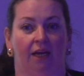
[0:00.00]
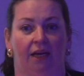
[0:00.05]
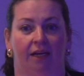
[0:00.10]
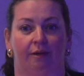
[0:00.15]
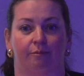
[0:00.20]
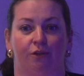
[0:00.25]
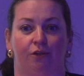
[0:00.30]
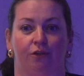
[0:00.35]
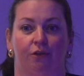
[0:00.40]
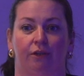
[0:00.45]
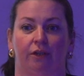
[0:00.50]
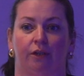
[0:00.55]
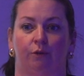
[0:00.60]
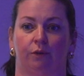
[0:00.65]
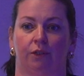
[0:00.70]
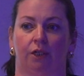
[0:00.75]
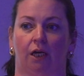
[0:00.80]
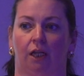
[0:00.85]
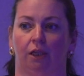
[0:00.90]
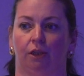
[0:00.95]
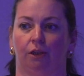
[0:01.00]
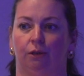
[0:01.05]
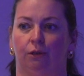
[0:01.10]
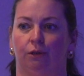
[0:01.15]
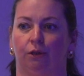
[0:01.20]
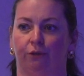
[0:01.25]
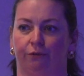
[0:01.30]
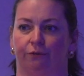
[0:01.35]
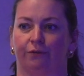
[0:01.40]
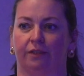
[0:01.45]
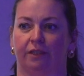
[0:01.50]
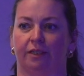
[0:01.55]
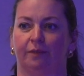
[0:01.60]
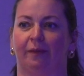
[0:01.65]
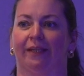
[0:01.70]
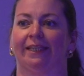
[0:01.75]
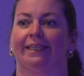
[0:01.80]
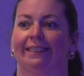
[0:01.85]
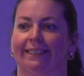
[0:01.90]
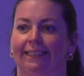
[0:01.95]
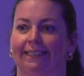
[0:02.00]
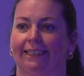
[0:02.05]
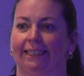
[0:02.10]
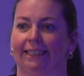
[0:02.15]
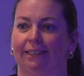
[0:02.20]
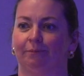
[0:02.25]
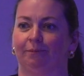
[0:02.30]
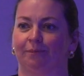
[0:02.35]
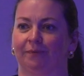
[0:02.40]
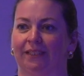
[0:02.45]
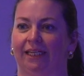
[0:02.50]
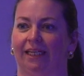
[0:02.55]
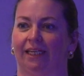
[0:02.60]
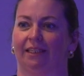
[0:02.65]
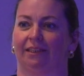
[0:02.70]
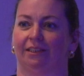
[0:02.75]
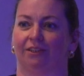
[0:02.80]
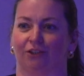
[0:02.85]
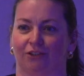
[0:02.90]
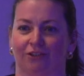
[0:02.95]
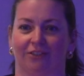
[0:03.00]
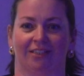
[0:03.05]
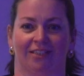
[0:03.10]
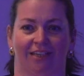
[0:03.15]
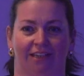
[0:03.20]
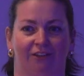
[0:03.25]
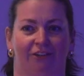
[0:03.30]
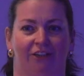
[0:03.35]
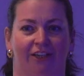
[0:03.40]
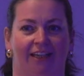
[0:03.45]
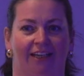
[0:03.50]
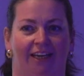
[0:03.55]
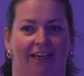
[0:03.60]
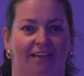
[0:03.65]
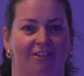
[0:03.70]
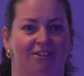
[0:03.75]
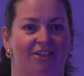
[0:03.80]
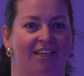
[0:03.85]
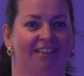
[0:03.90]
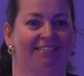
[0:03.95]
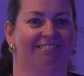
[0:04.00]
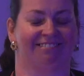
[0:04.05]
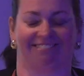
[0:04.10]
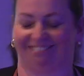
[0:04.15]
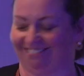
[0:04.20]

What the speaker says: I'm sure you would all love to spend the day there. Doesn't it look engaging?